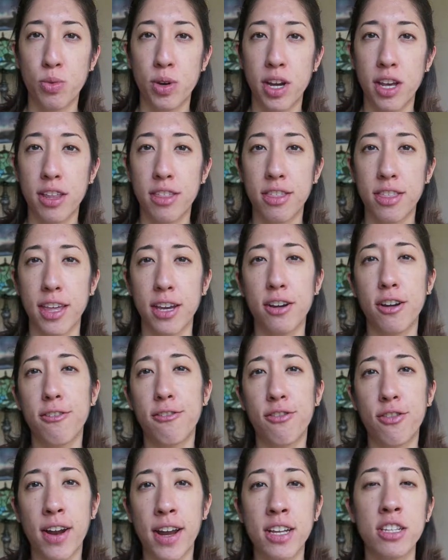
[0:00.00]
with like
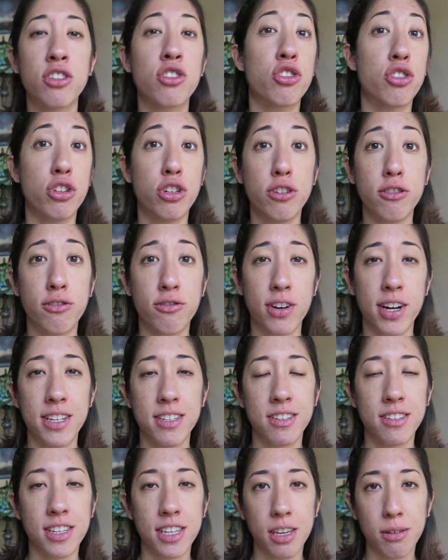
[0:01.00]
good friends or new
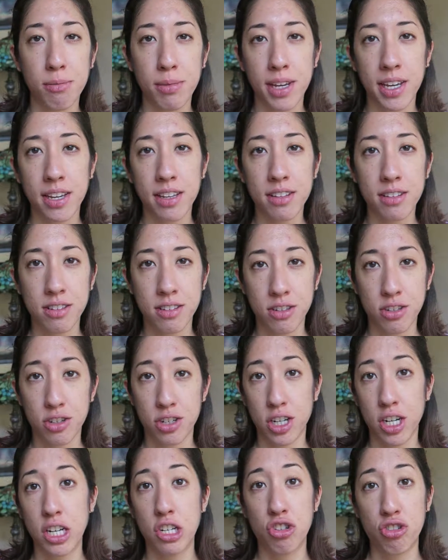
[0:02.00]
friends that you meet
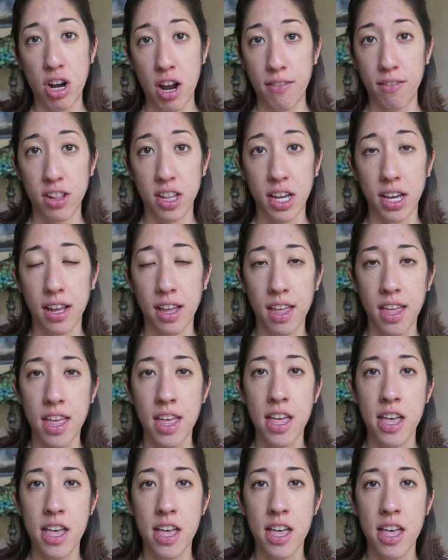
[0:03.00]
during traveling.